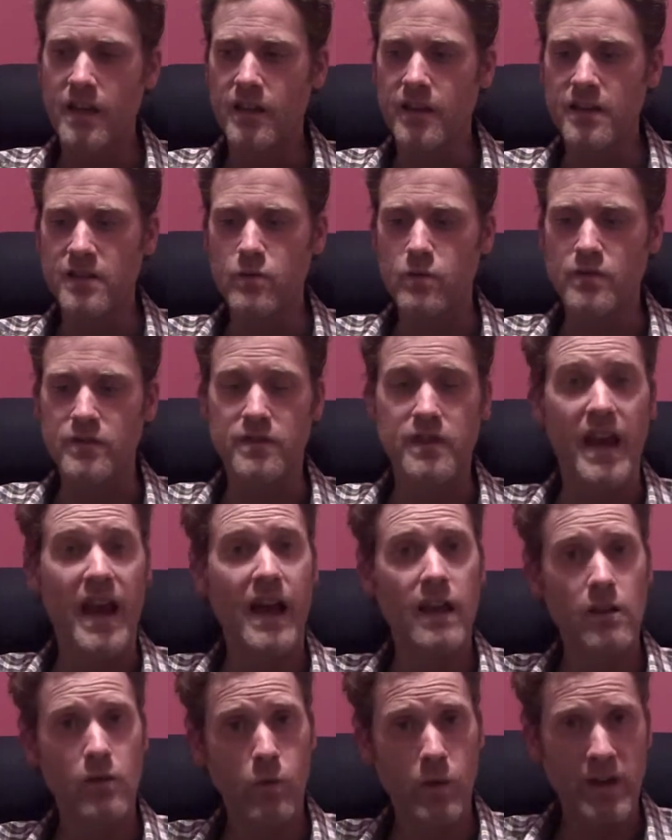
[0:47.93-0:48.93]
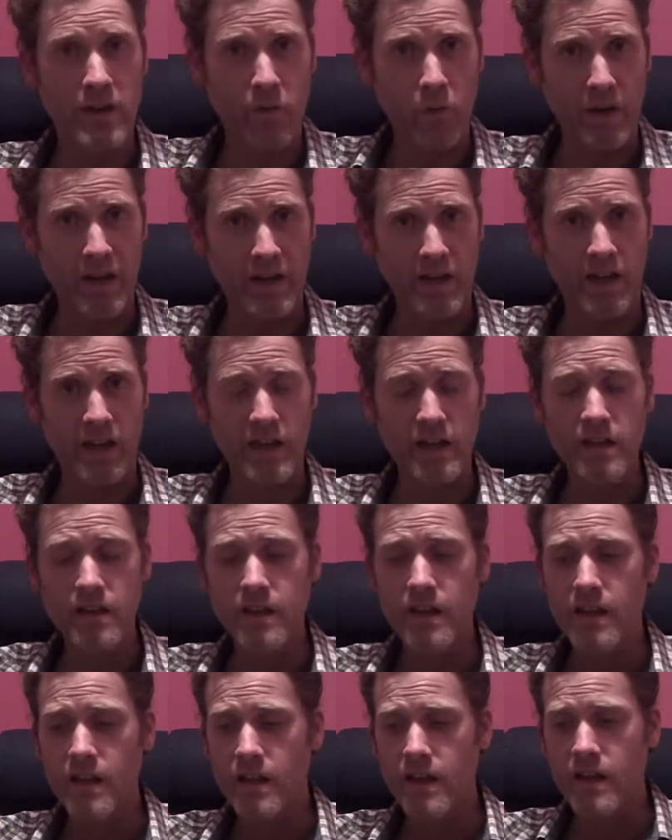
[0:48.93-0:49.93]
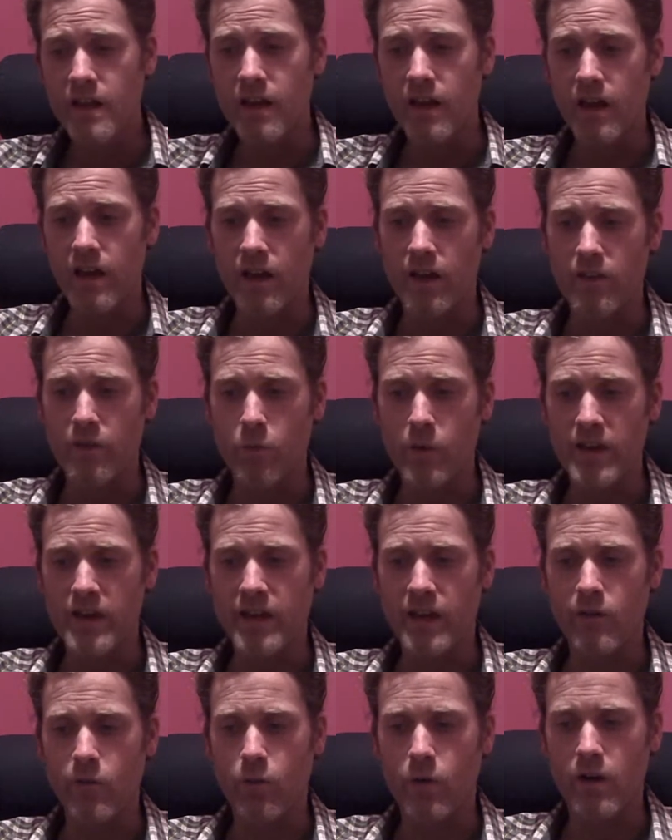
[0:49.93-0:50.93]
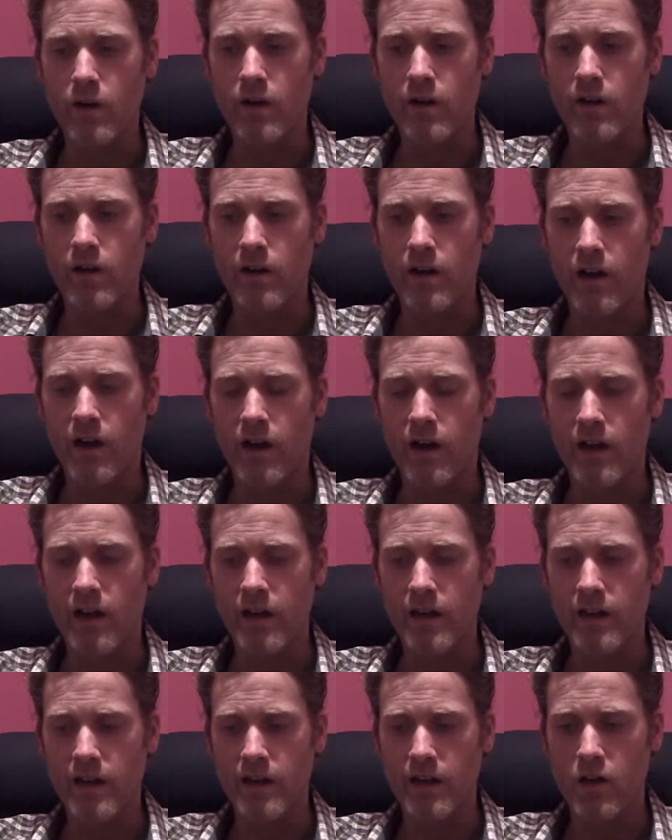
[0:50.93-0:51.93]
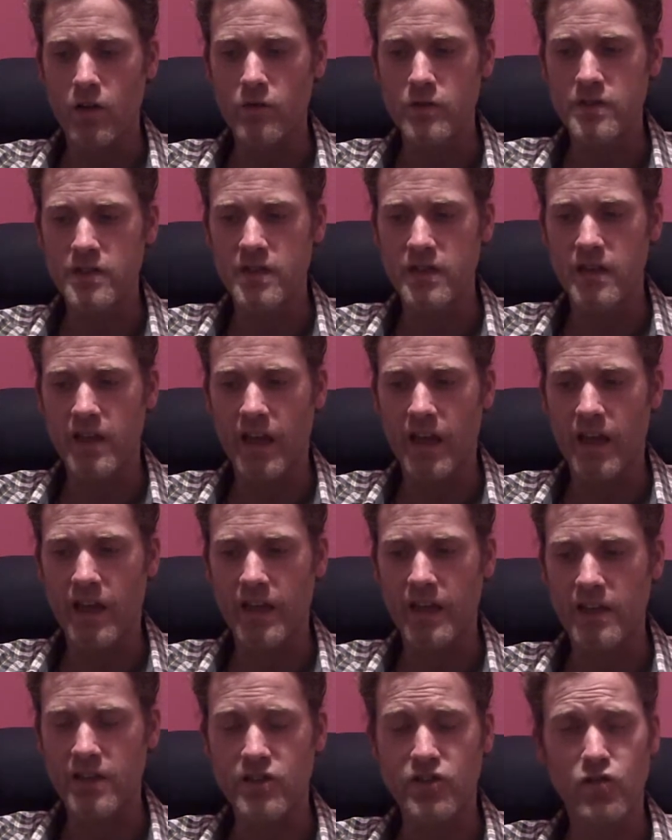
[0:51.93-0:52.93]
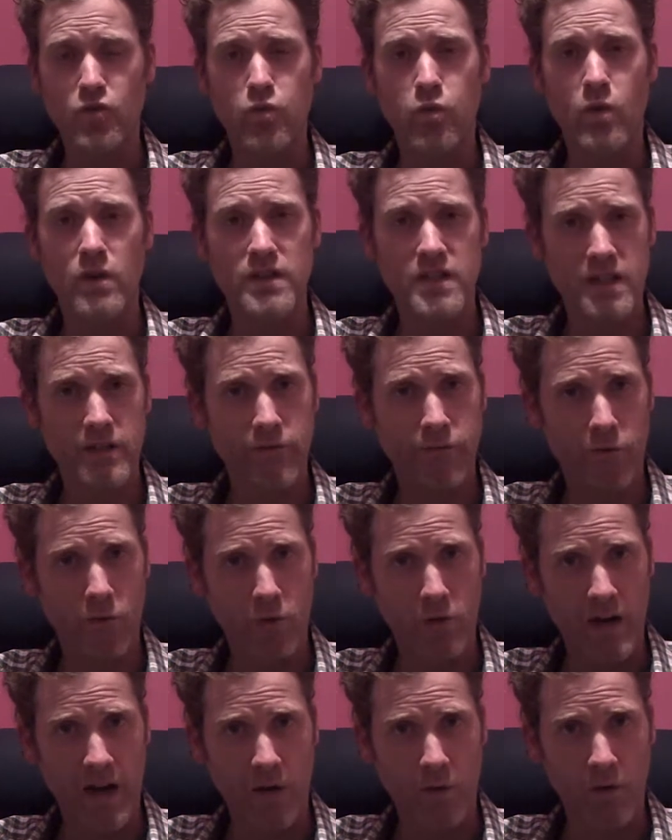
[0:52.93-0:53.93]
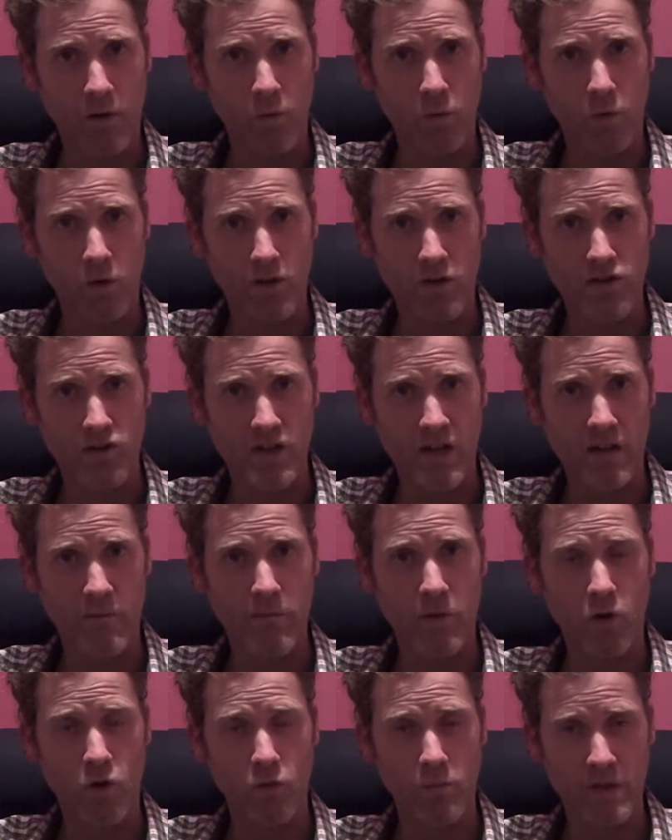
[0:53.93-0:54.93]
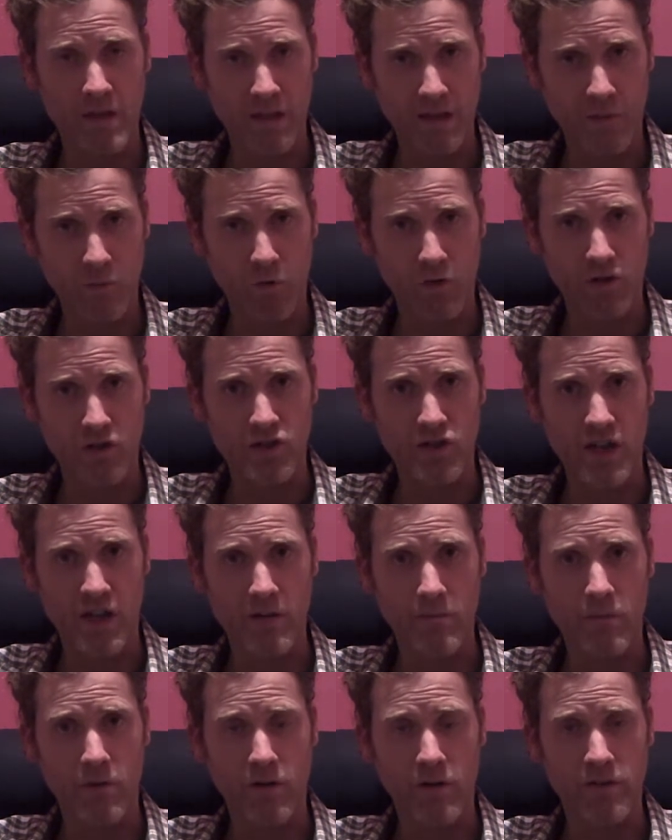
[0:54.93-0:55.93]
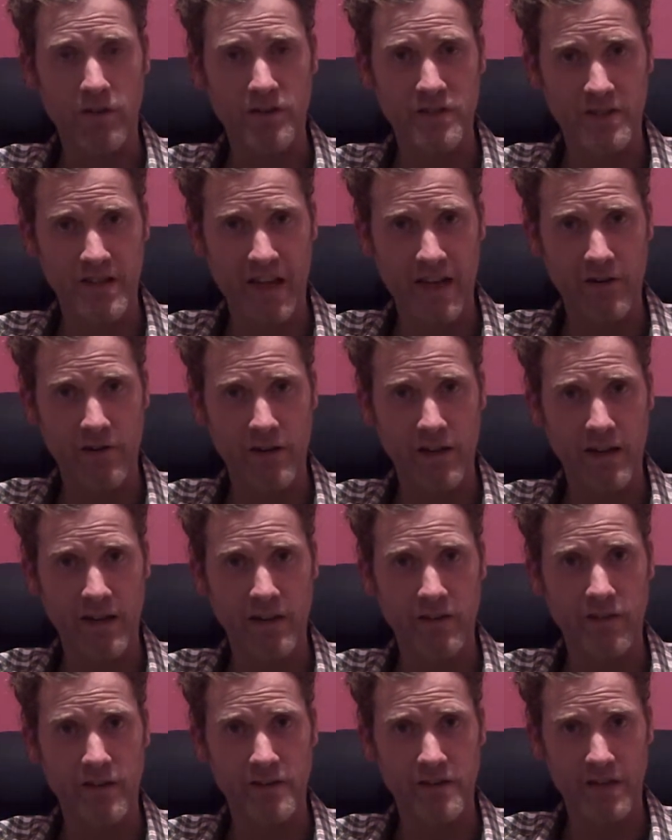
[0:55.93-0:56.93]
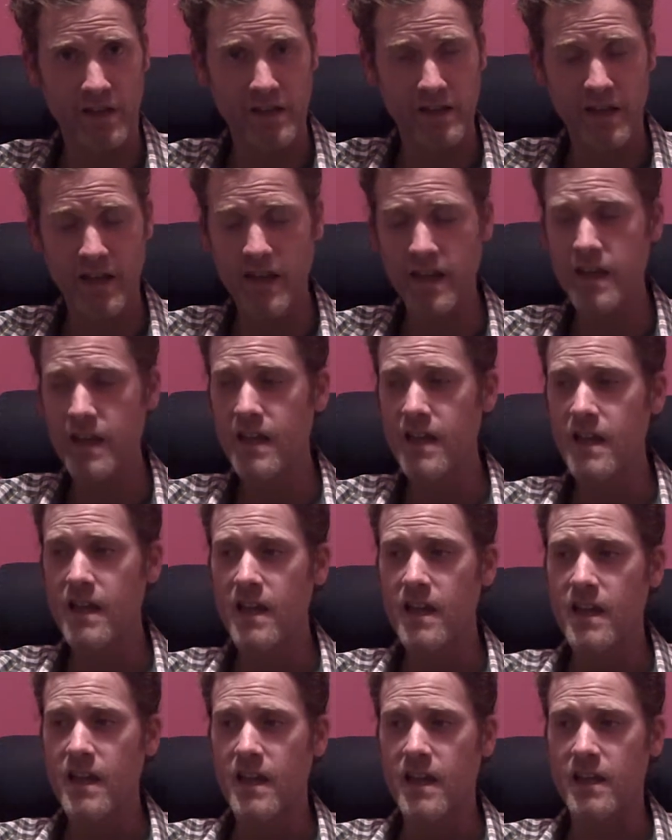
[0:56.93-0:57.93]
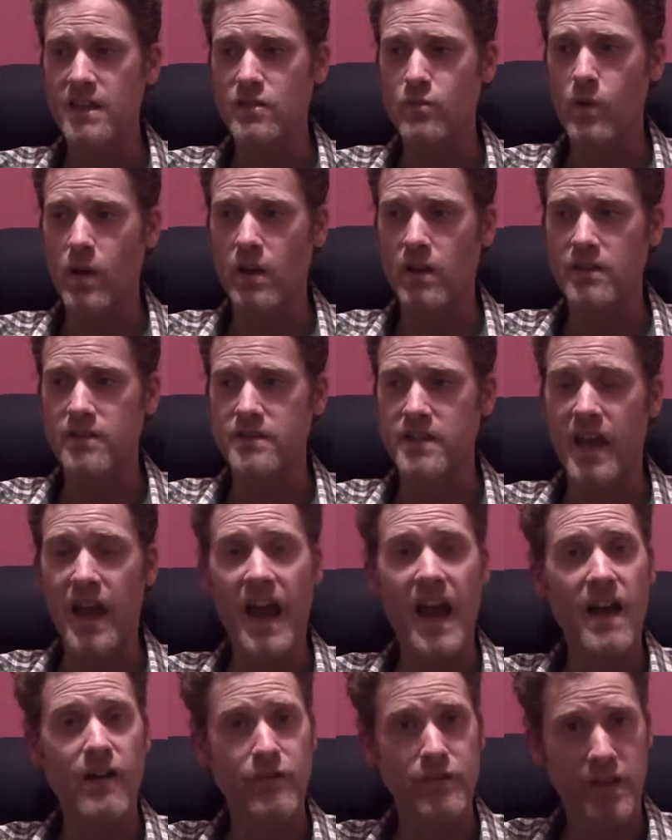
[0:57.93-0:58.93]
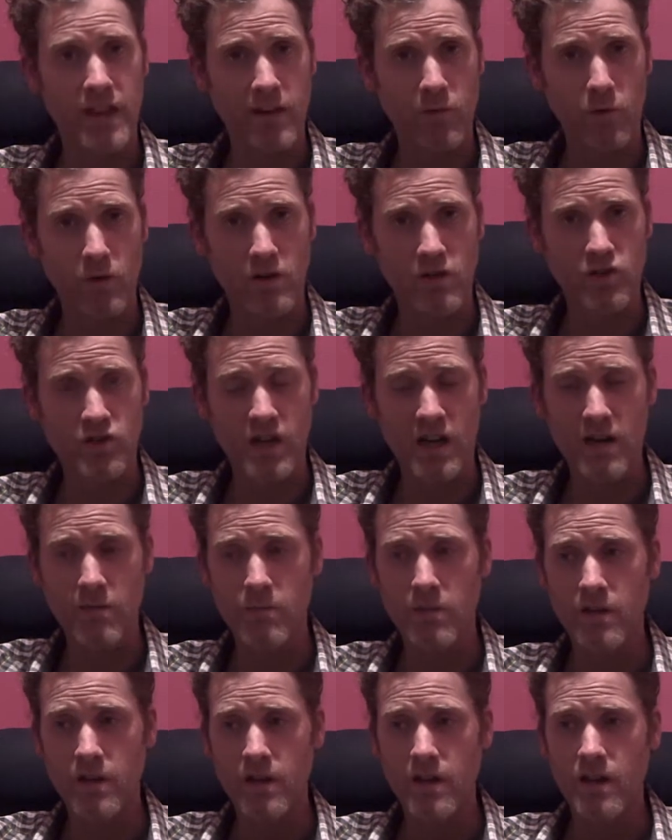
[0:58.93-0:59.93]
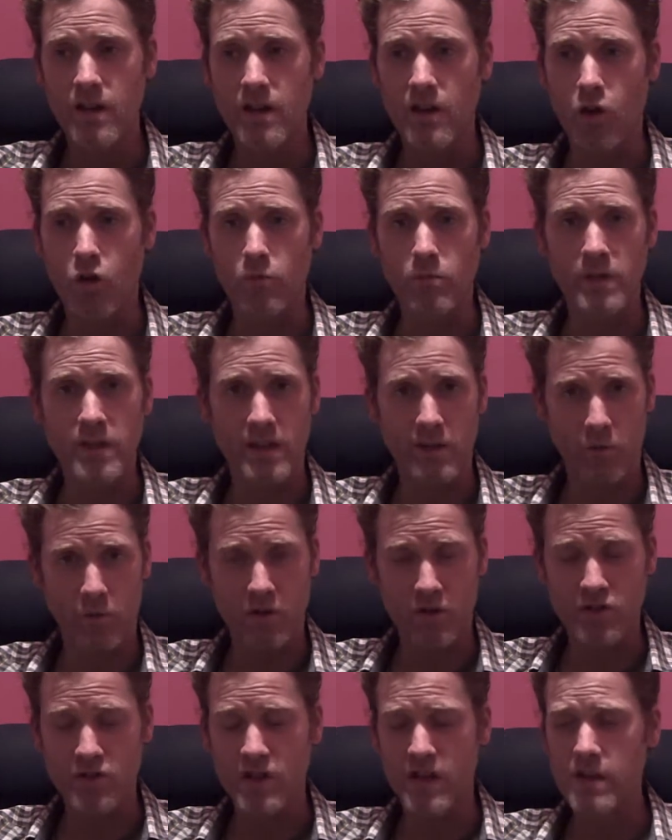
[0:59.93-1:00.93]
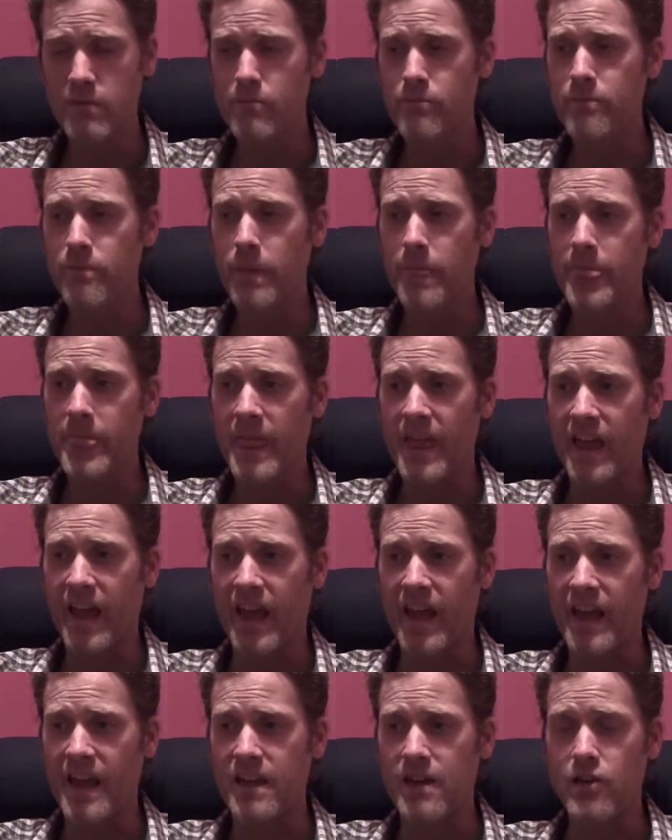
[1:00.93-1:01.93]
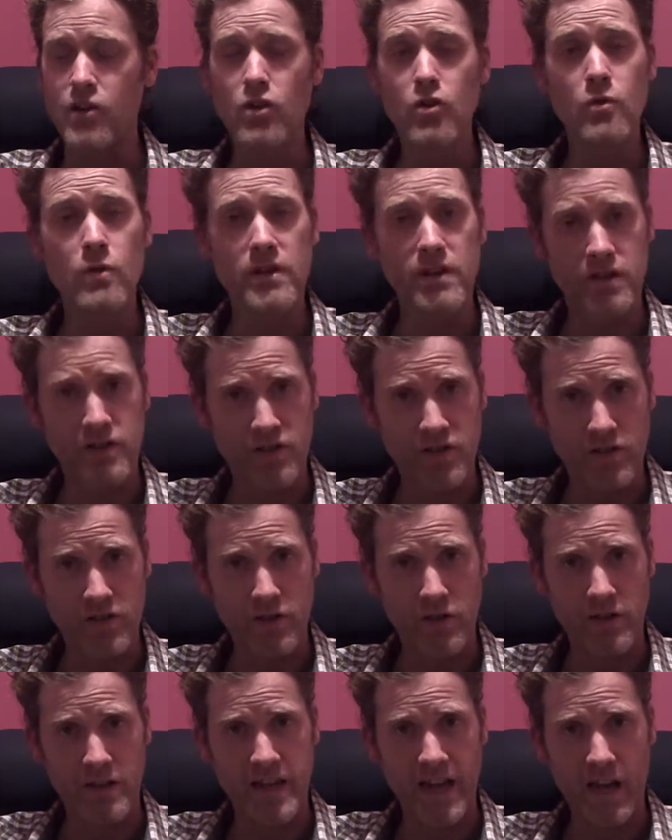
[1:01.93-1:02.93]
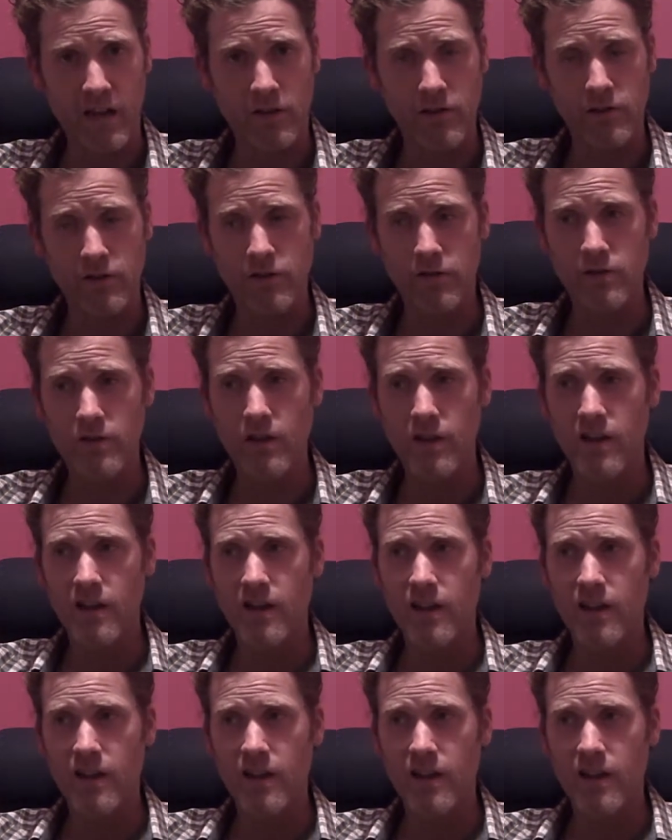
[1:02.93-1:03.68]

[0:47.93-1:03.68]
This was the Halloween weekend, uh, the weekend where I hosted a 24-hour workshop, OBE workshop, on the Saturday and the Sunday, as well as a half-day workshop OB workshop and new addition to the calendar